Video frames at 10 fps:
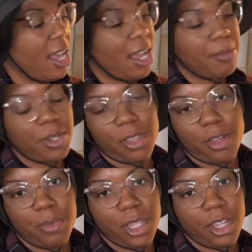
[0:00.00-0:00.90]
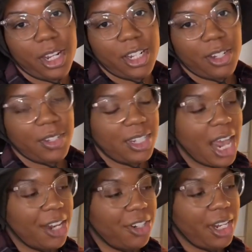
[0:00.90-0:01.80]
so they'll be good until
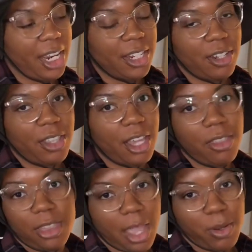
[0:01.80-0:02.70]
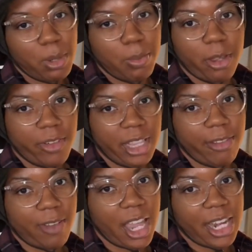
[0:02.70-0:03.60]
Saturday. So they would be perfectly
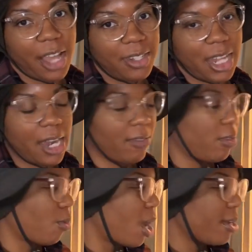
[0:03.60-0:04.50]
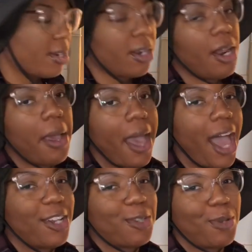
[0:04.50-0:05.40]
fine outside of the water. I
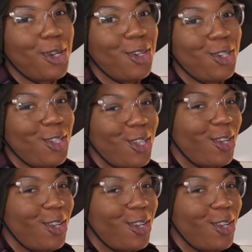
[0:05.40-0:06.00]
just want to ensure that they're